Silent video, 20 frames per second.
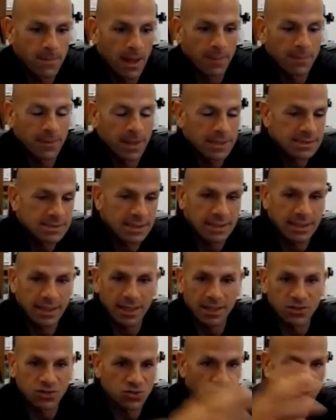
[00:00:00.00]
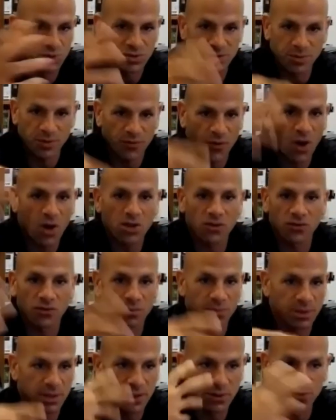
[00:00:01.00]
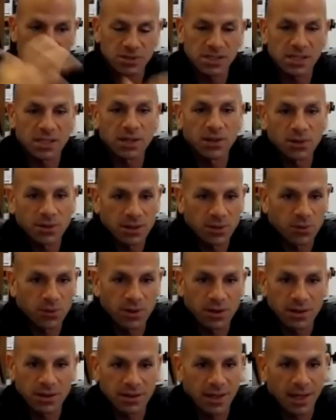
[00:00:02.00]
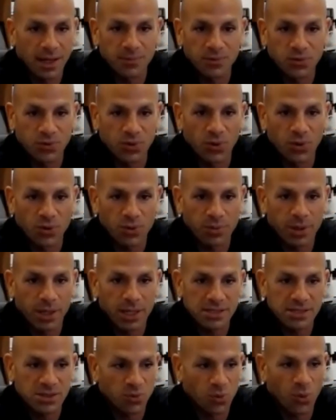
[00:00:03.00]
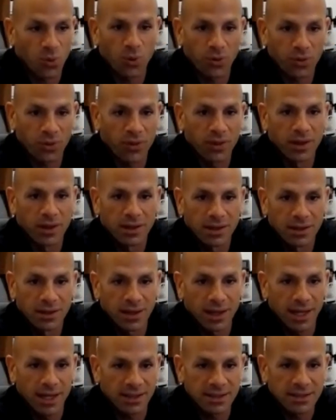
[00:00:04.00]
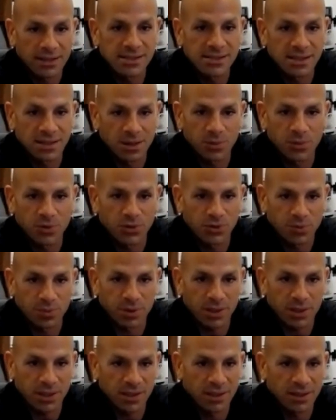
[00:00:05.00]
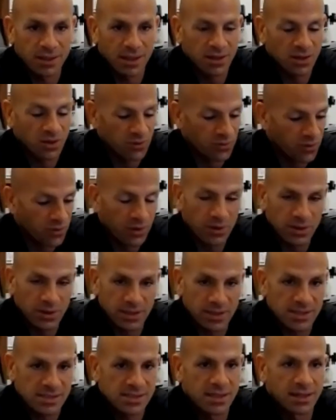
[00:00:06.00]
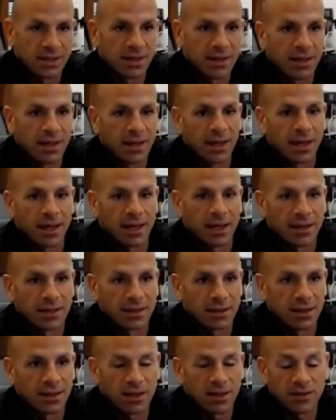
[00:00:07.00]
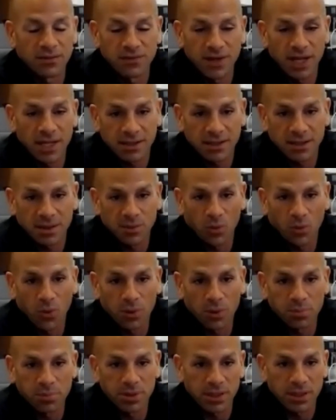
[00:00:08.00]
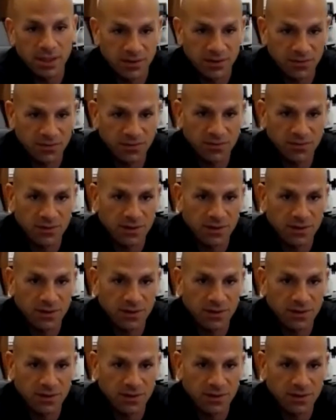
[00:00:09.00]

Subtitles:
not saying head and shoulders above all of them, but he was clearly one of the top 2 quarterbacks and worth at least the number 2 pick, at the very least. And if not the number 1 pick, if